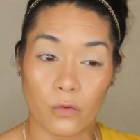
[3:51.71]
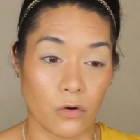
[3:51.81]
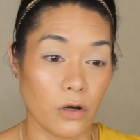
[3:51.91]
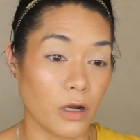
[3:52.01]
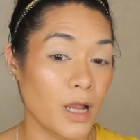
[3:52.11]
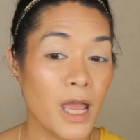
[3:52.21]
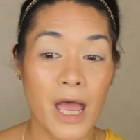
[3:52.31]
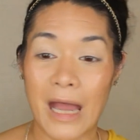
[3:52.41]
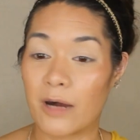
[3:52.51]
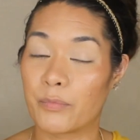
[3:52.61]
or
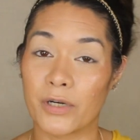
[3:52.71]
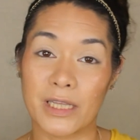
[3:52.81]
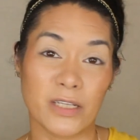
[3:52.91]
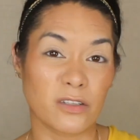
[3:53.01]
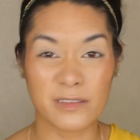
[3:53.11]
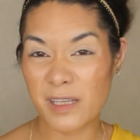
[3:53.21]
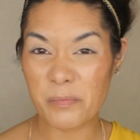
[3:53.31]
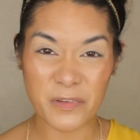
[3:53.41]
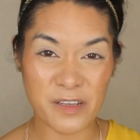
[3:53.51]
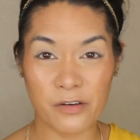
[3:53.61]
I'll put little
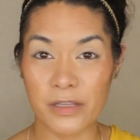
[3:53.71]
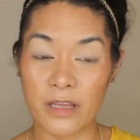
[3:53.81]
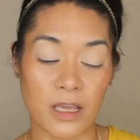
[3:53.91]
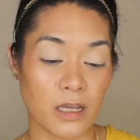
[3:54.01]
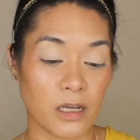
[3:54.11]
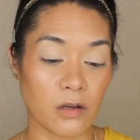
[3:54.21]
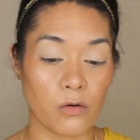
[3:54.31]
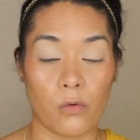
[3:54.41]
tips here and there,